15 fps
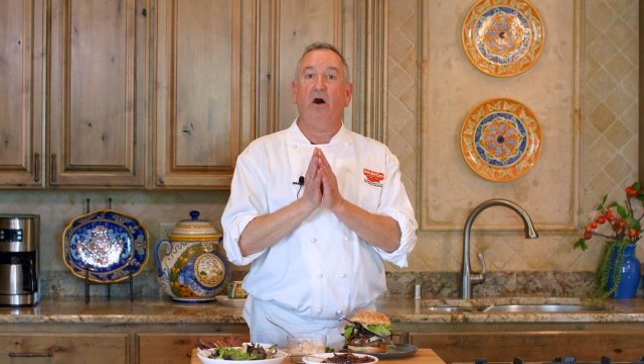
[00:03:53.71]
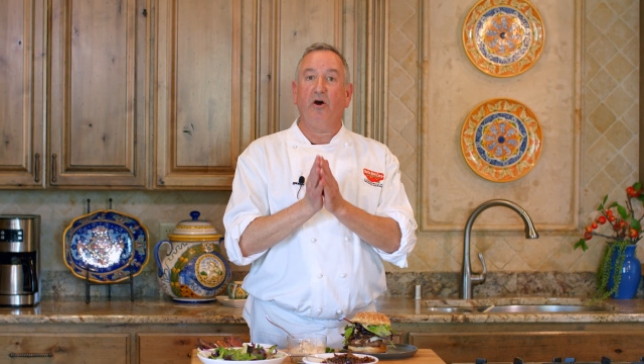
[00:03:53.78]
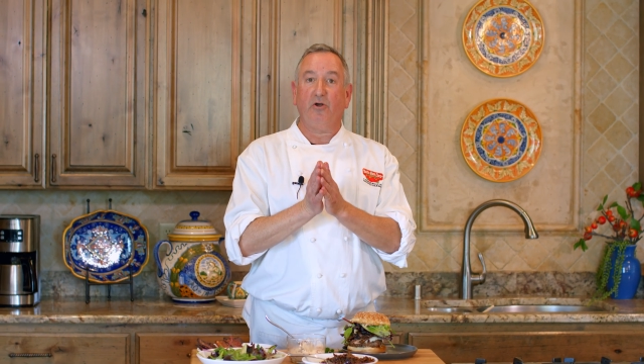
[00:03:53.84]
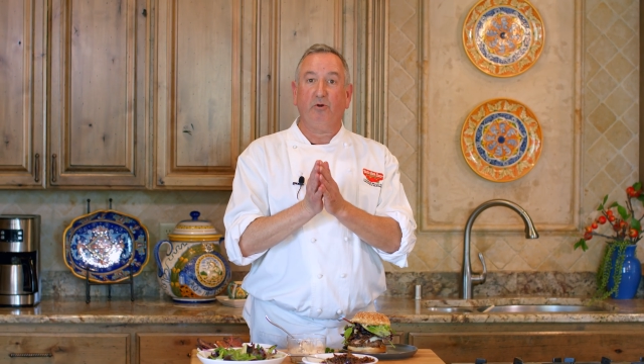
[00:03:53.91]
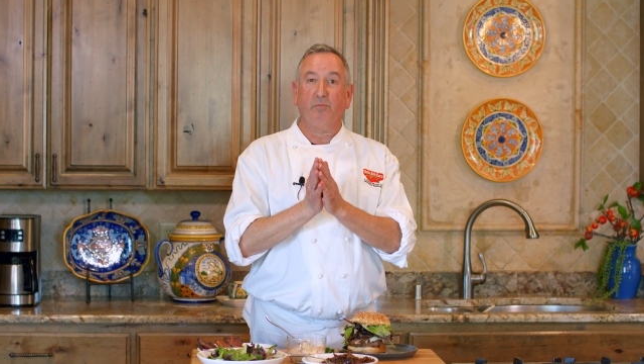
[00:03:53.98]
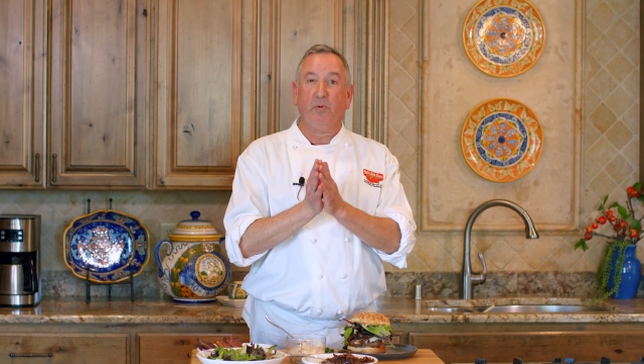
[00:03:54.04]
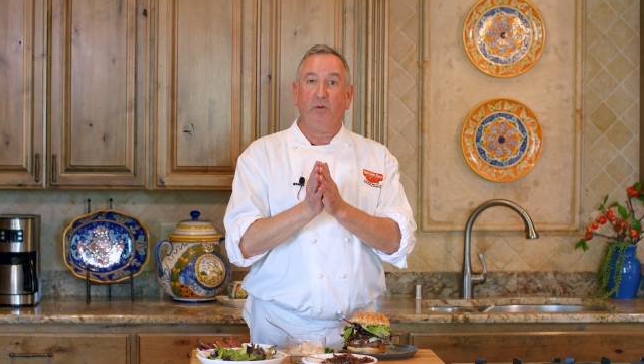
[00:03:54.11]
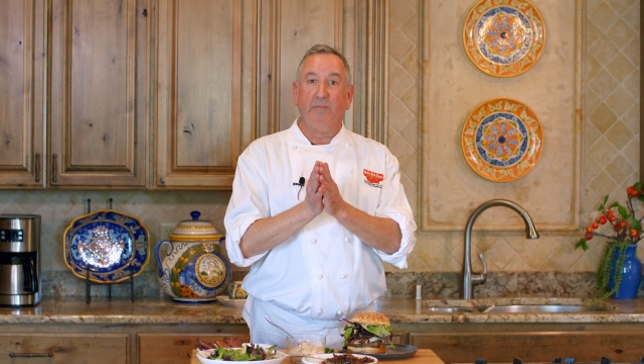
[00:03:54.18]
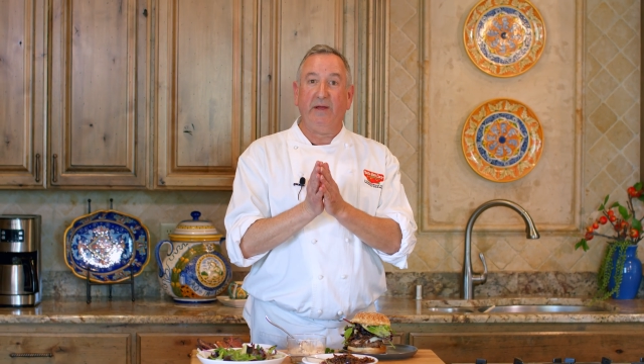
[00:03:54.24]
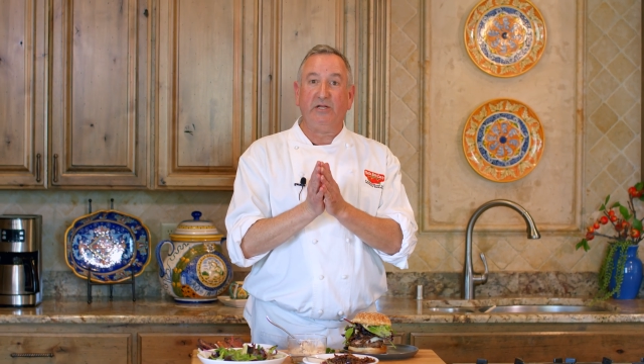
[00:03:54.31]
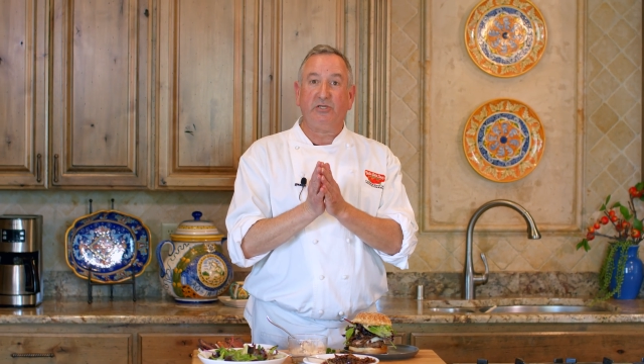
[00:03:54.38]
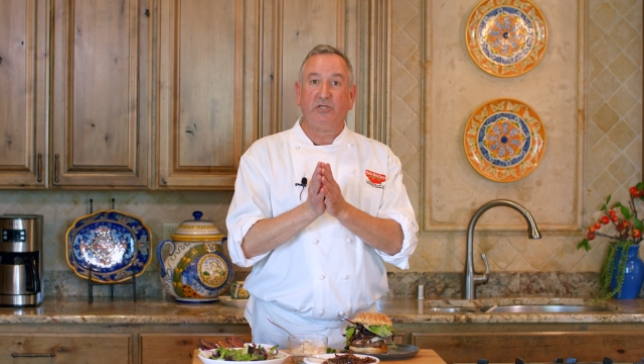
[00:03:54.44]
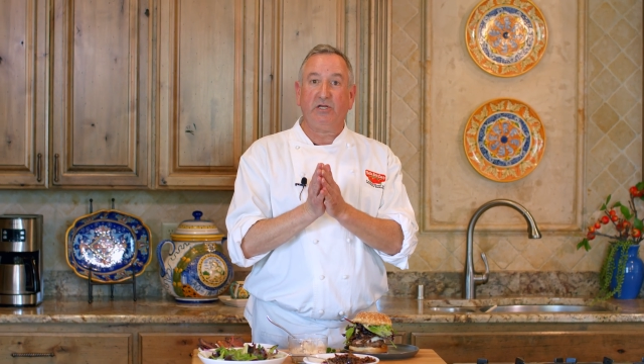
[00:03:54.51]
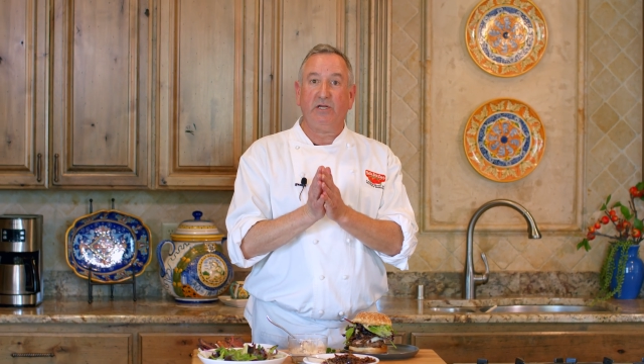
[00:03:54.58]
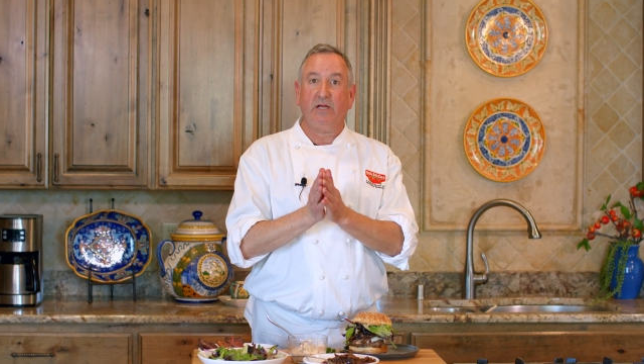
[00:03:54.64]
honorable
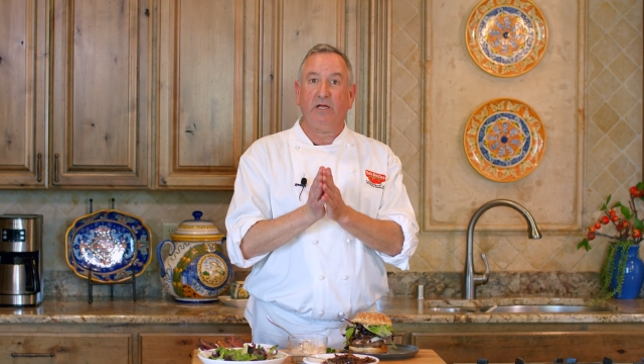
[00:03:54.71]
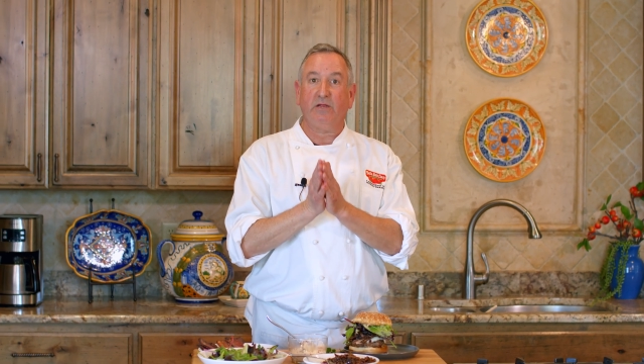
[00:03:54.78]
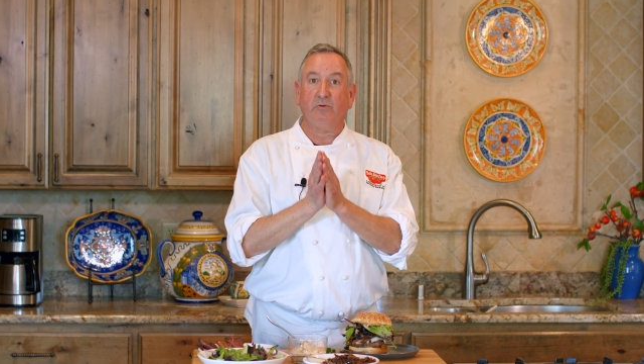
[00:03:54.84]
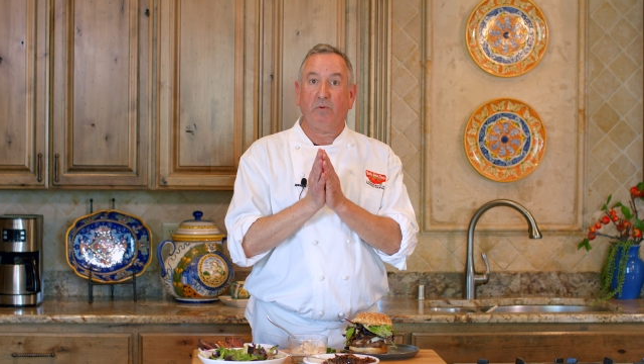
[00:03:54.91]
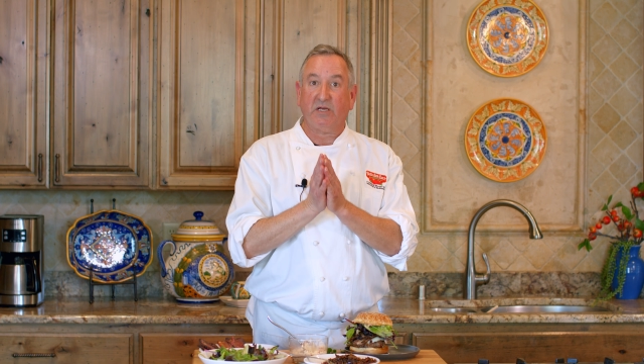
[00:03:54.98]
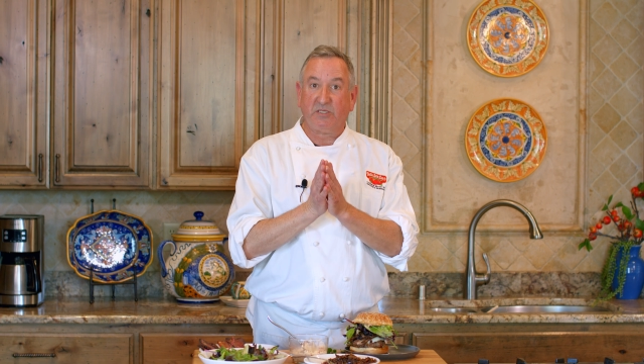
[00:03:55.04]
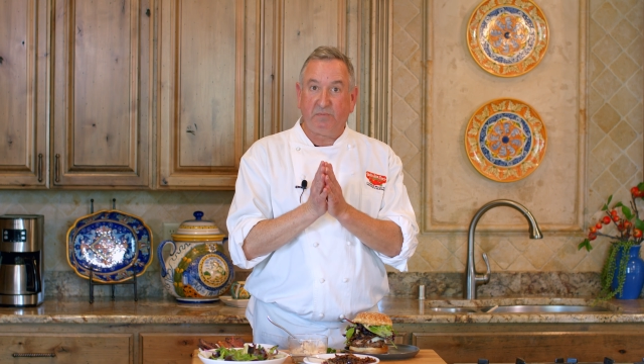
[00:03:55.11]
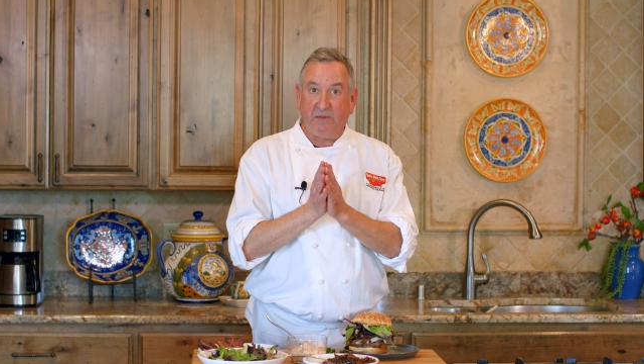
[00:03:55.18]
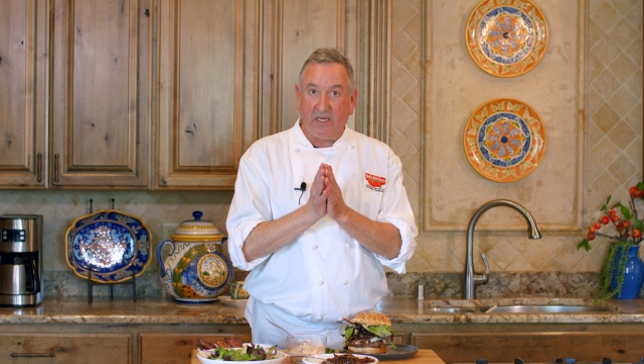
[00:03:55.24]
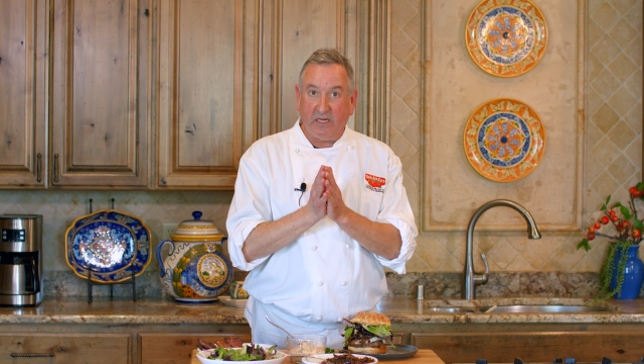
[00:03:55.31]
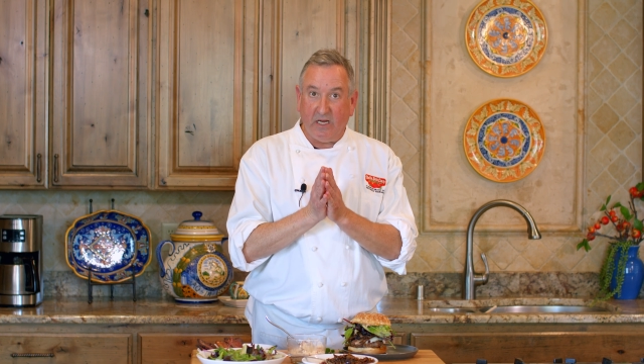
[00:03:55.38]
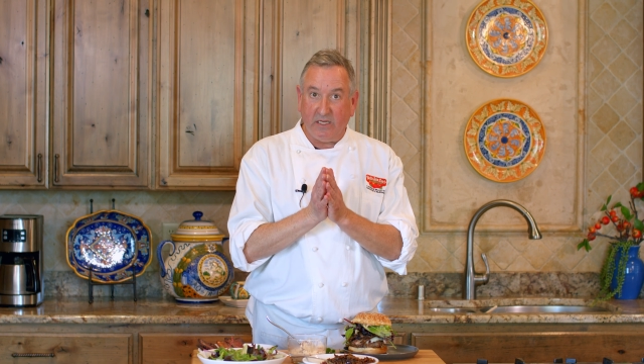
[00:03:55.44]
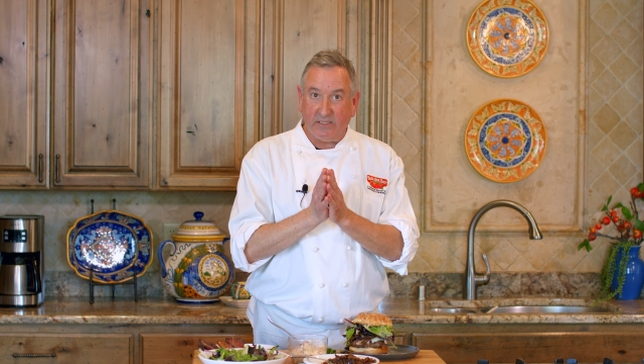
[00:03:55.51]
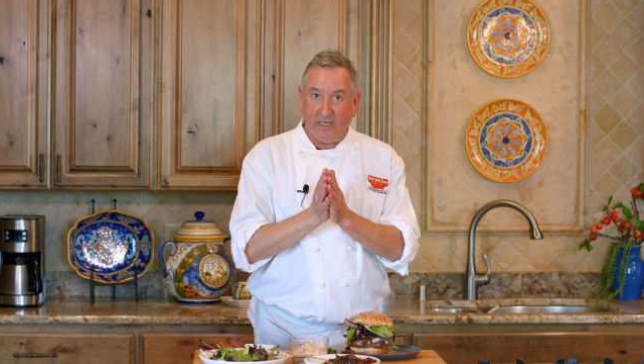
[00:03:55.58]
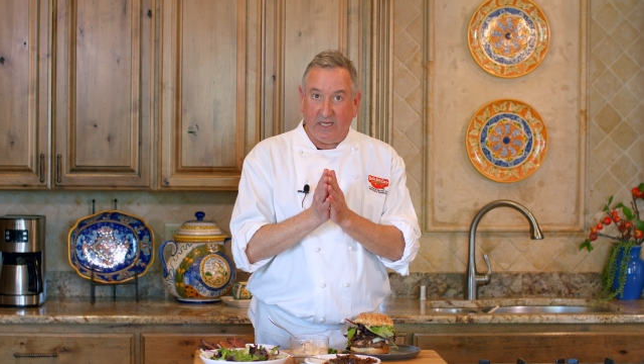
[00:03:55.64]
mention in the recipe
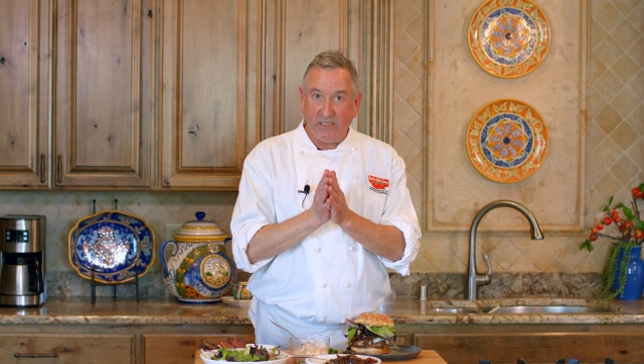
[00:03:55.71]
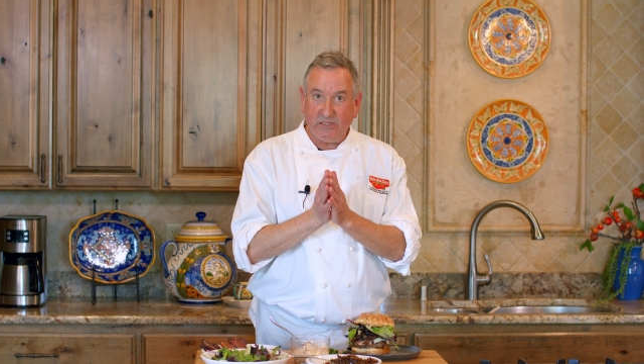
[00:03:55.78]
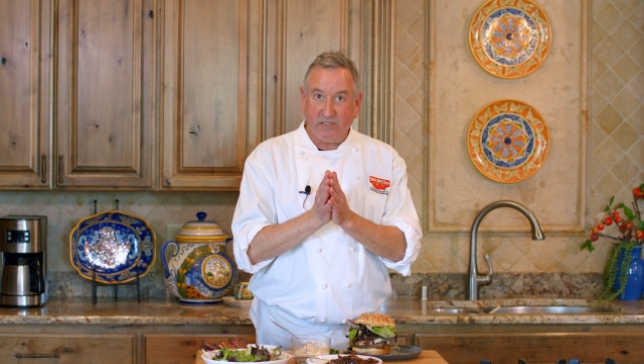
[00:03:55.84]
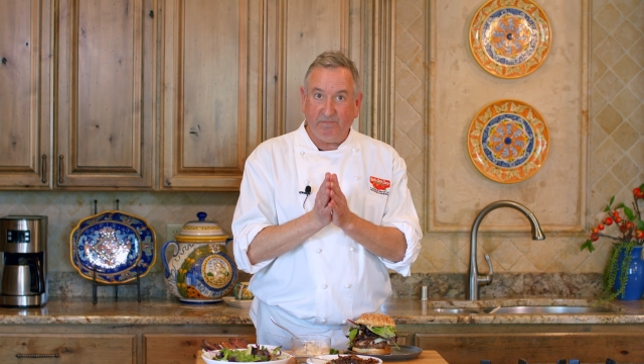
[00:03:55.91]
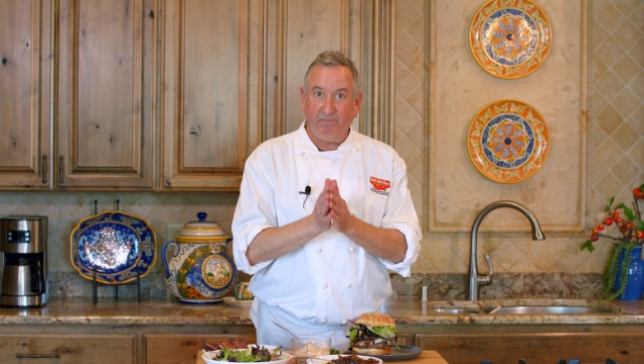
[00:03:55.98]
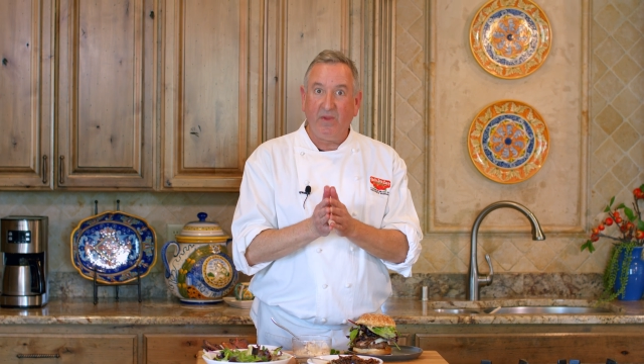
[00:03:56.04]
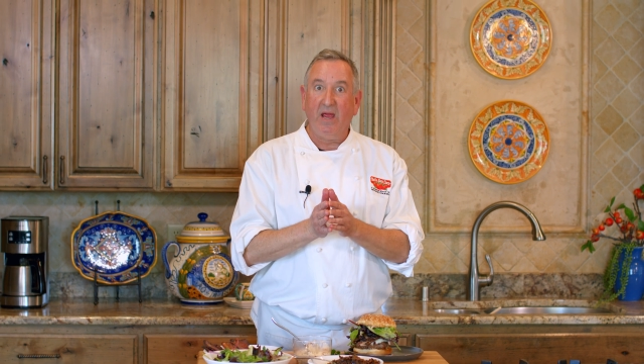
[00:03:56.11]
contest.